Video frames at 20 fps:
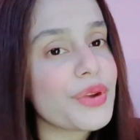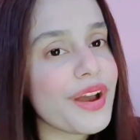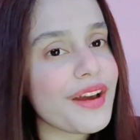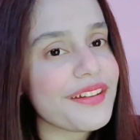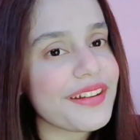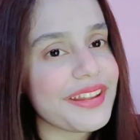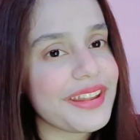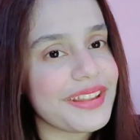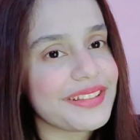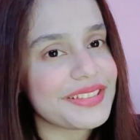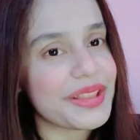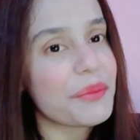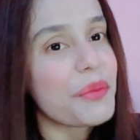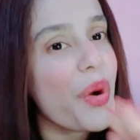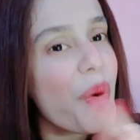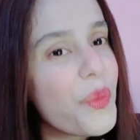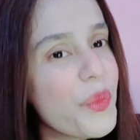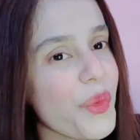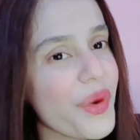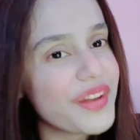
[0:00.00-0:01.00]
You gotta eat
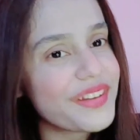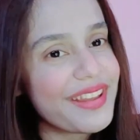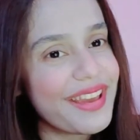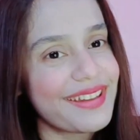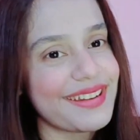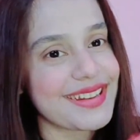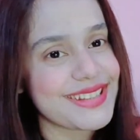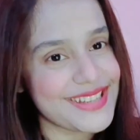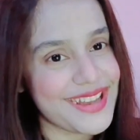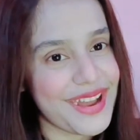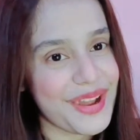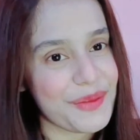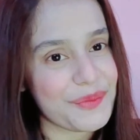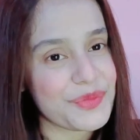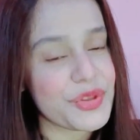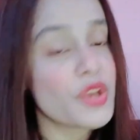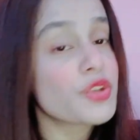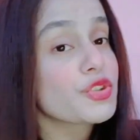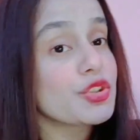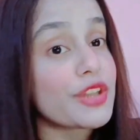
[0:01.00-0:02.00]
them one at a
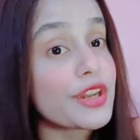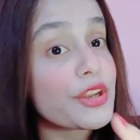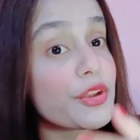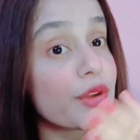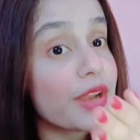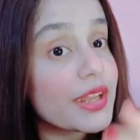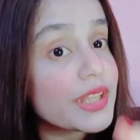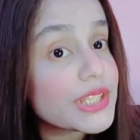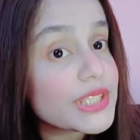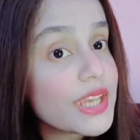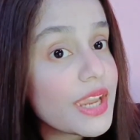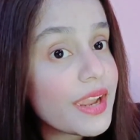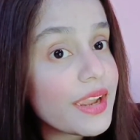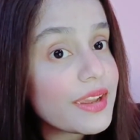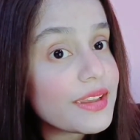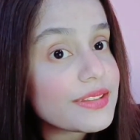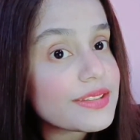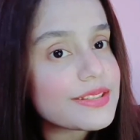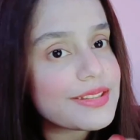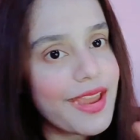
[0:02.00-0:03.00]
time so that you can
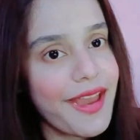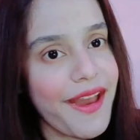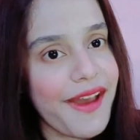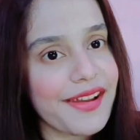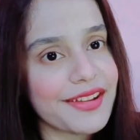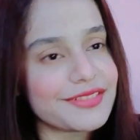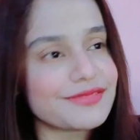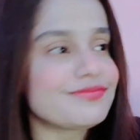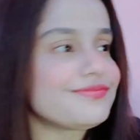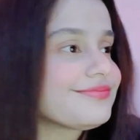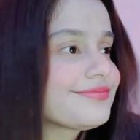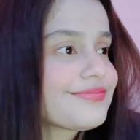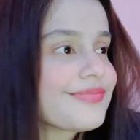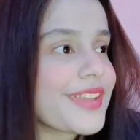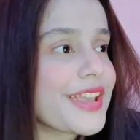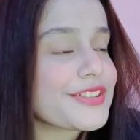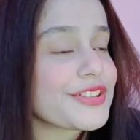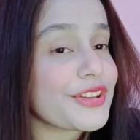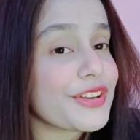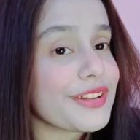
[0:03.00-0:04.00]
taste, and
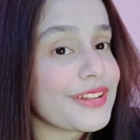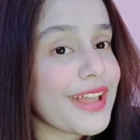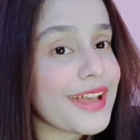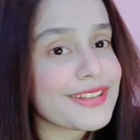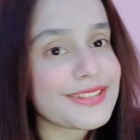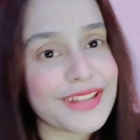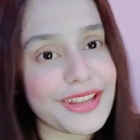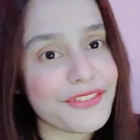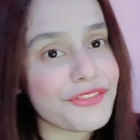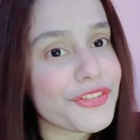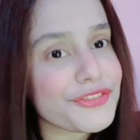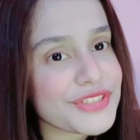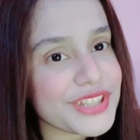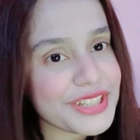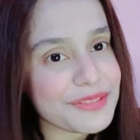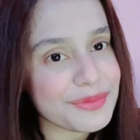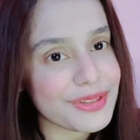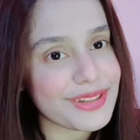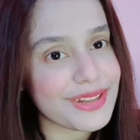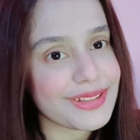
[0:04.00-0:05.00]
it's gonna last like
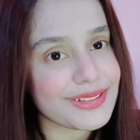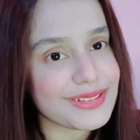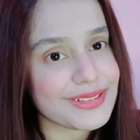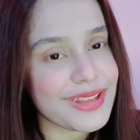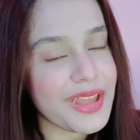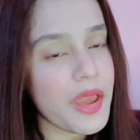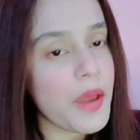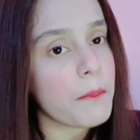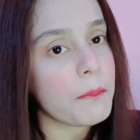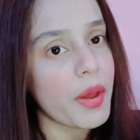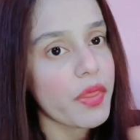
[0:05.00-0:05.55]
15 minutes.